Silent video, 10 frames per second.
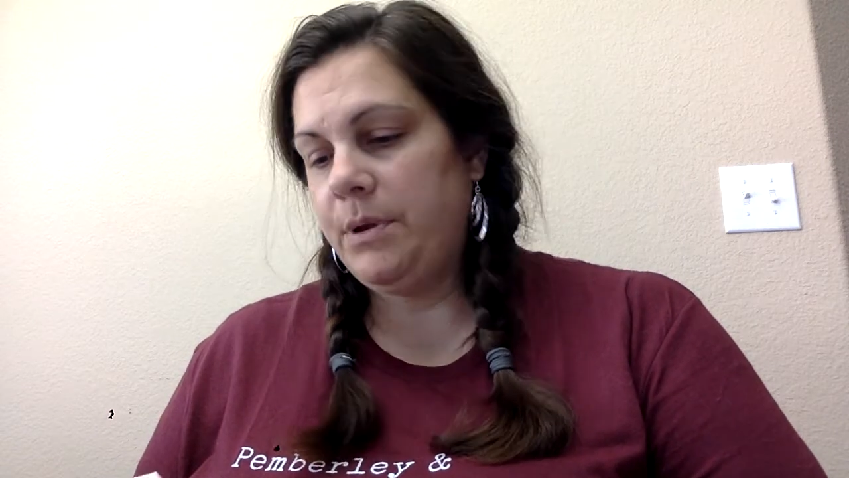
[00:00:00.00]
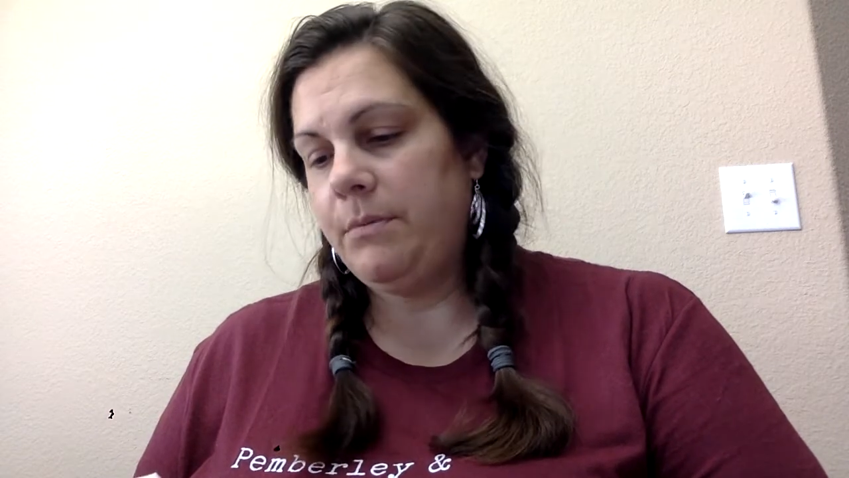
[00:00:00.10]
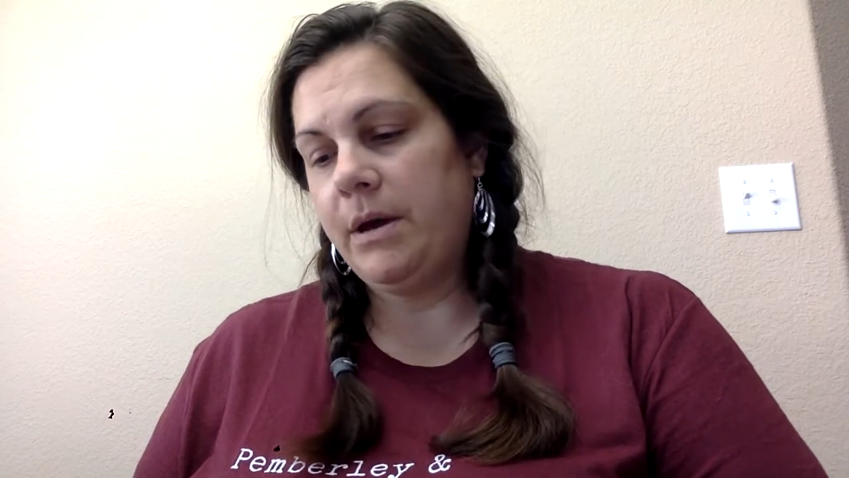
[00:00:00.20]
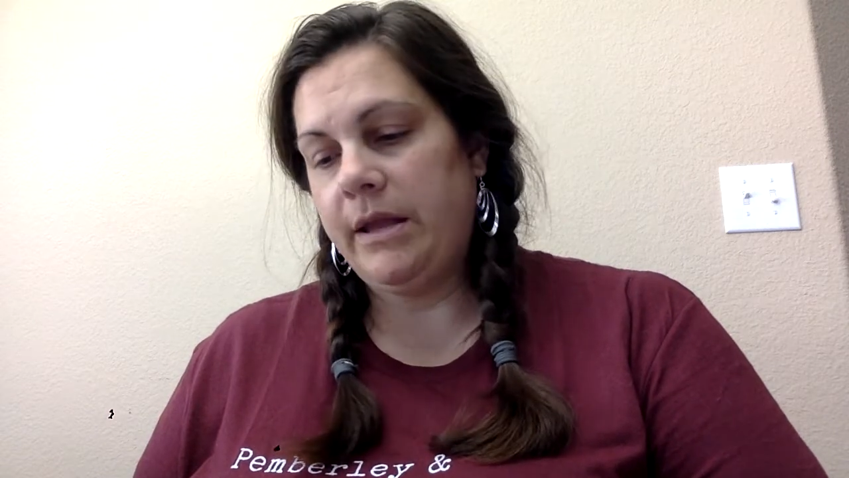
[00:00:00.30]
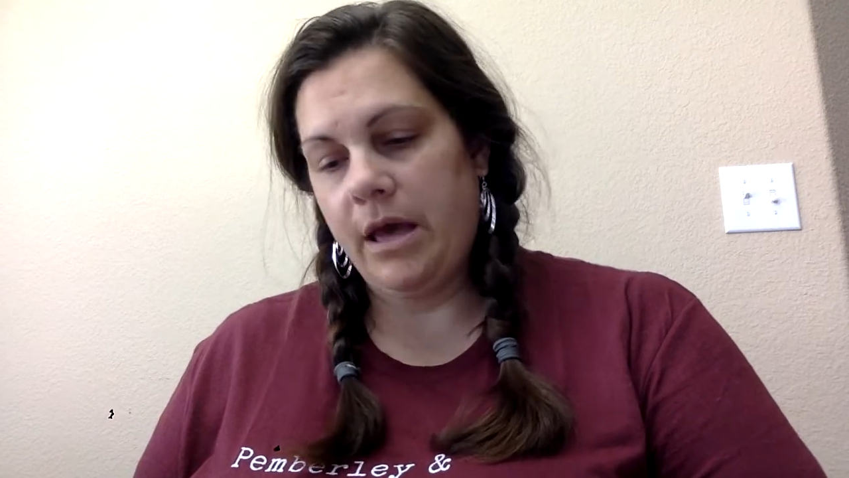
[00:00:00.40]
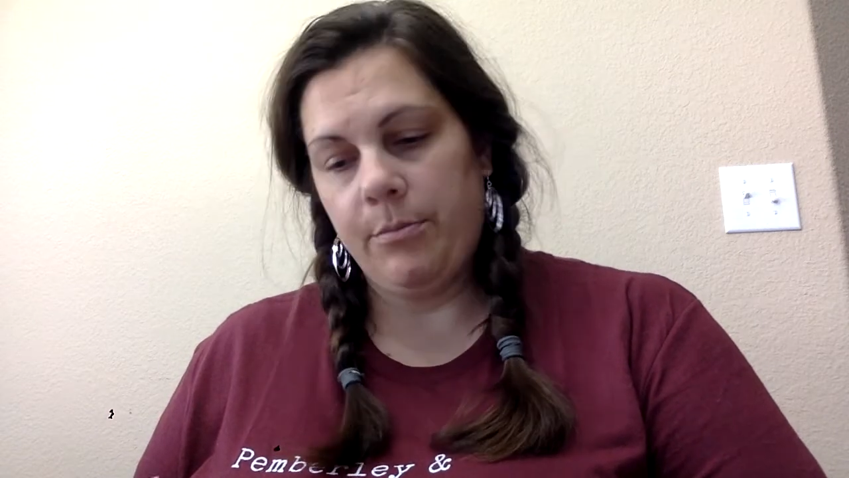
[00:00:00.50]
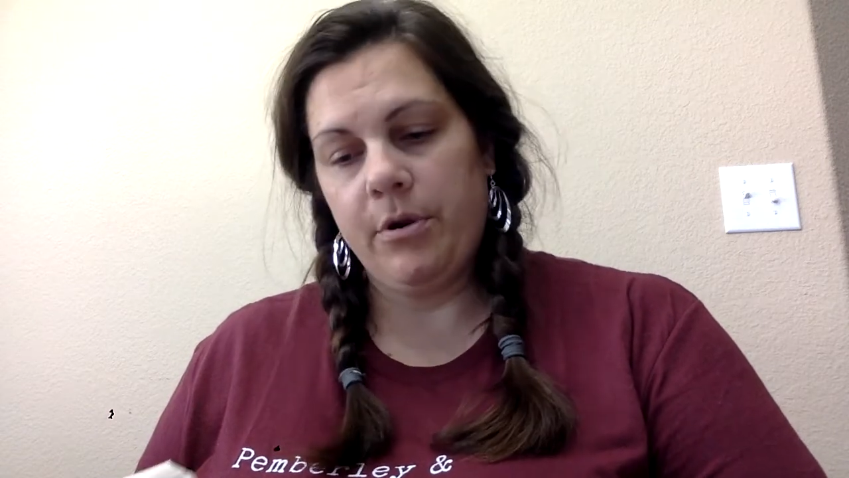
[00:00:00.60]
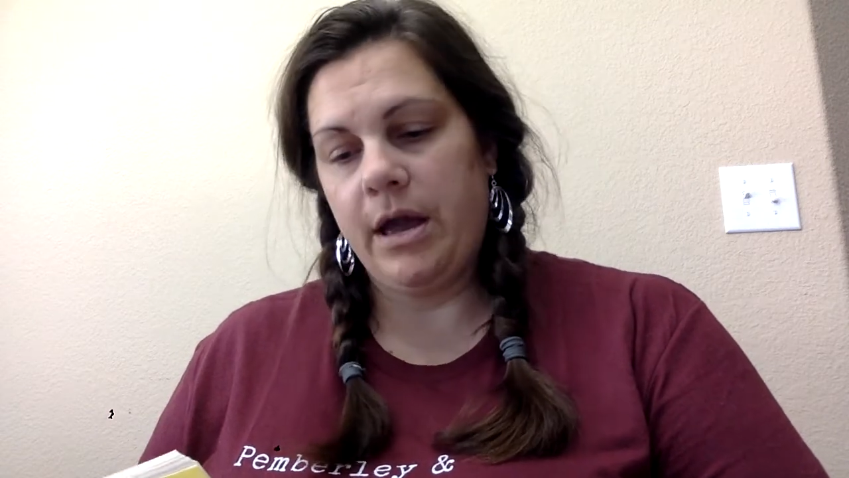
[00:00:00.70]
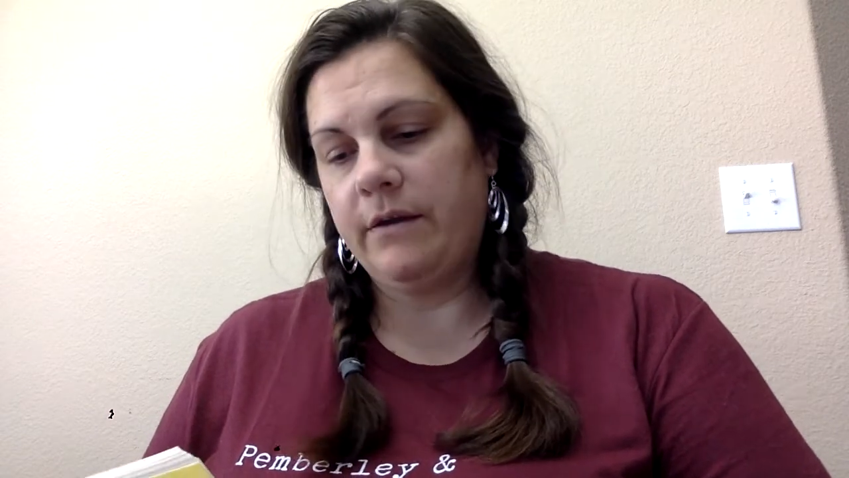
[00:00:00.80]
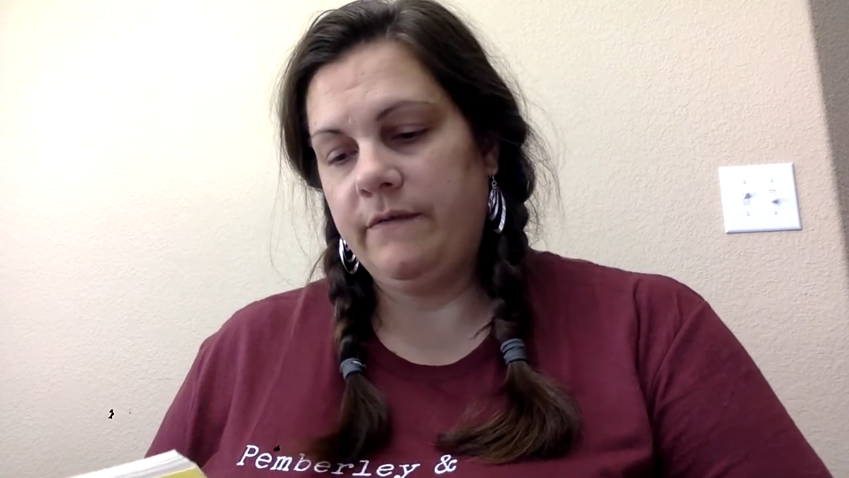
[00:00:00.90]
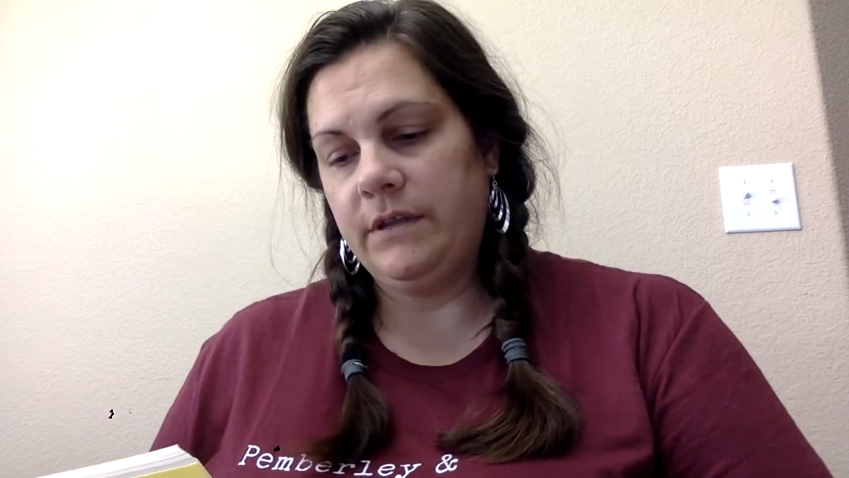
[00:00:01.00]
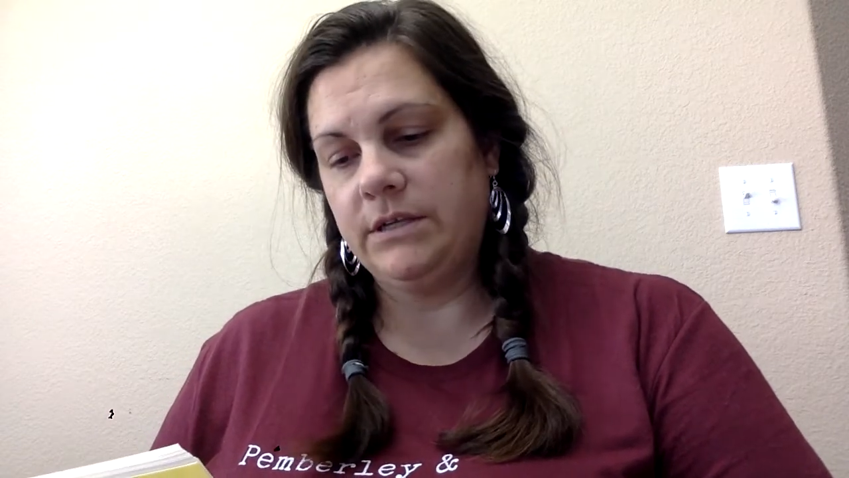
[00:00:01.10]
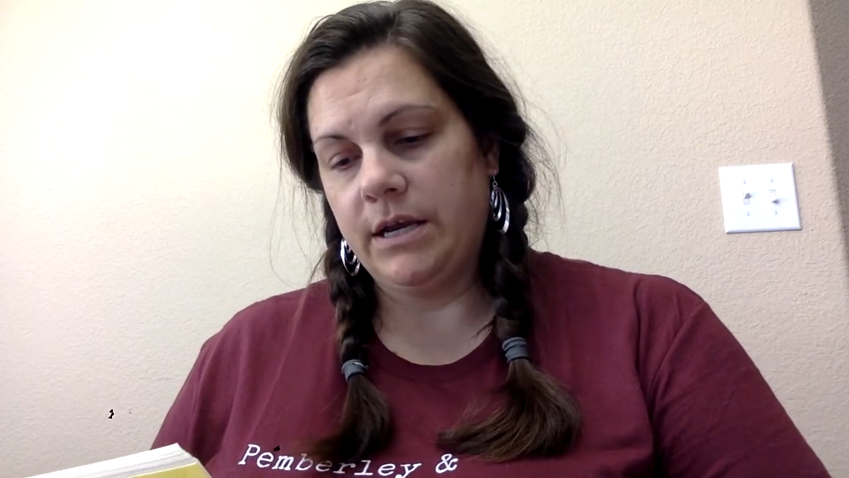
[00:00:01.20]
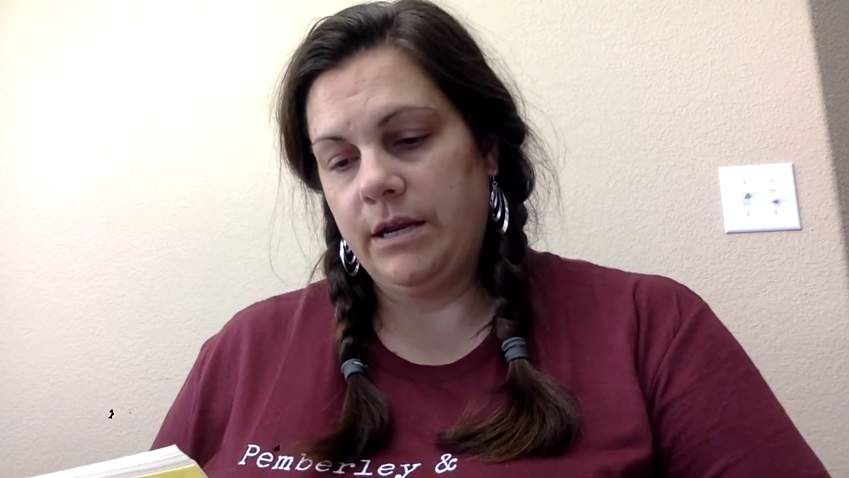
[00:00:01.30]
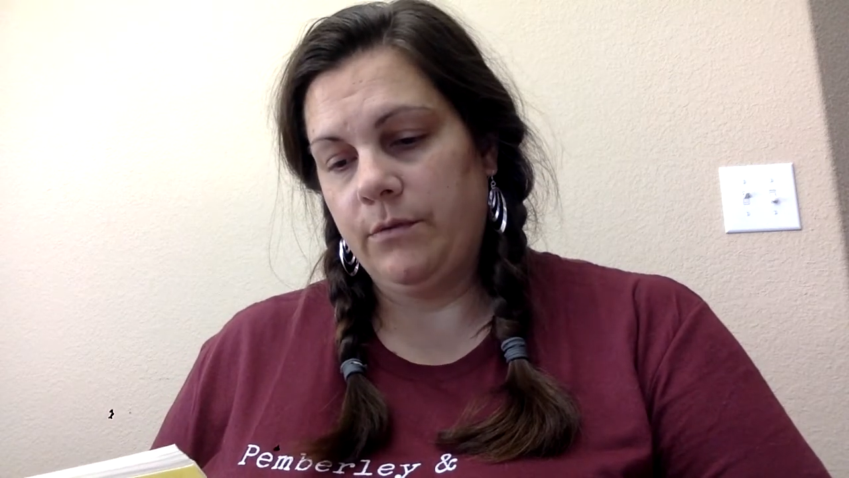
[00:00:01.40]
Peabody help her out of the
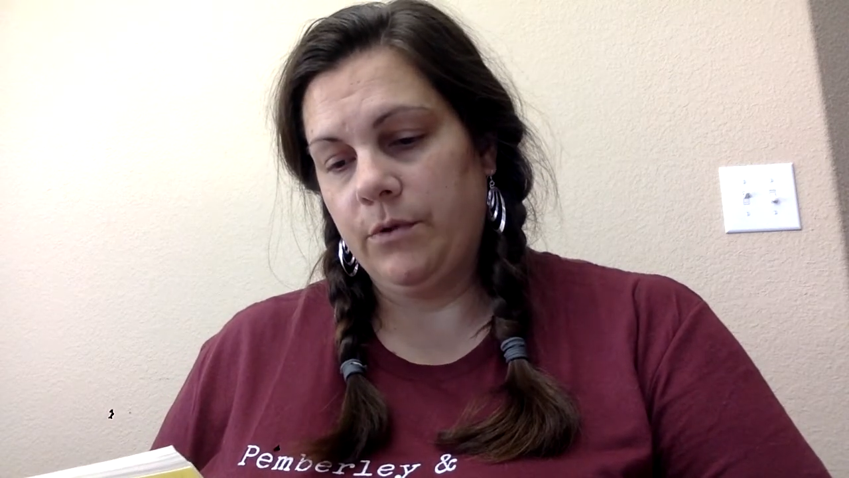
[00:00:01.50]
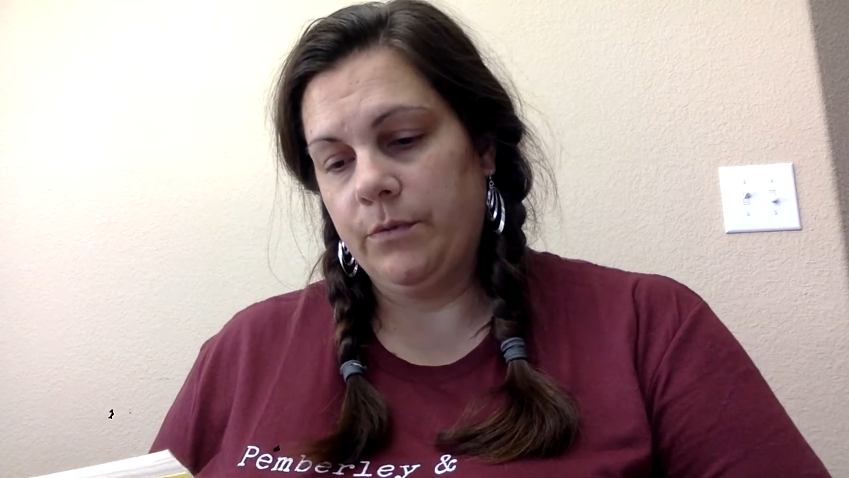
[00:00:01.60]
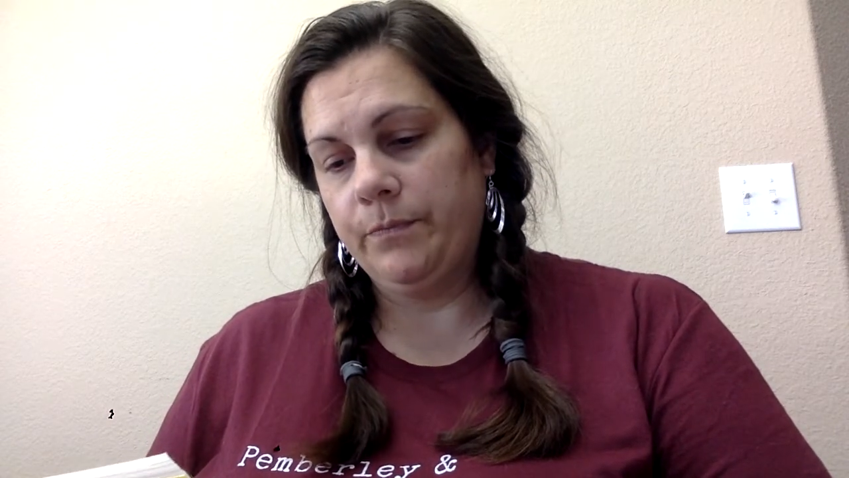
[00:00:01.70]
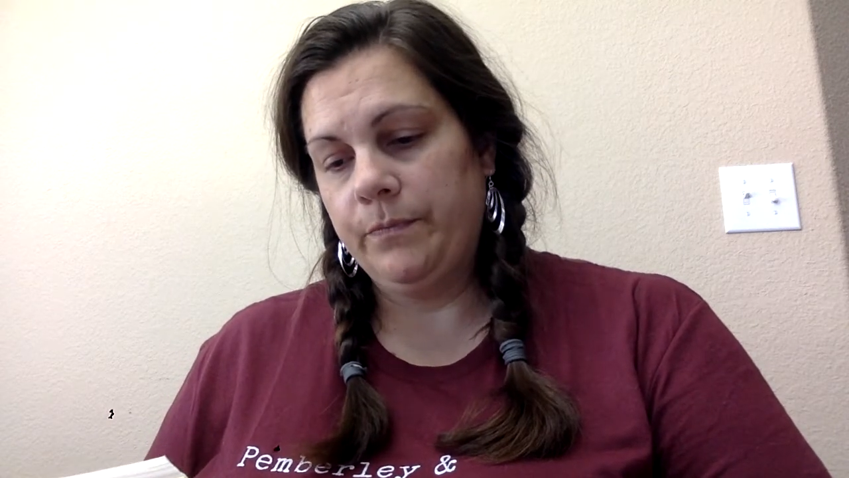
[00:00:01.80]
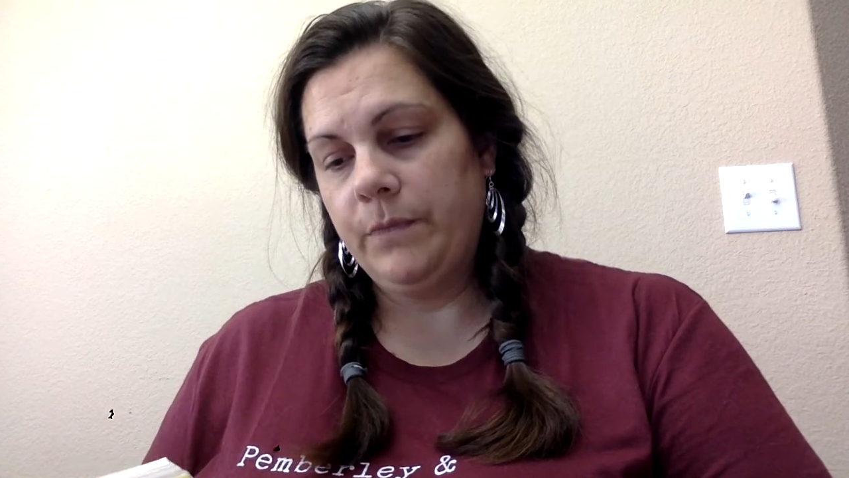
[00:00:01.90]
dining room.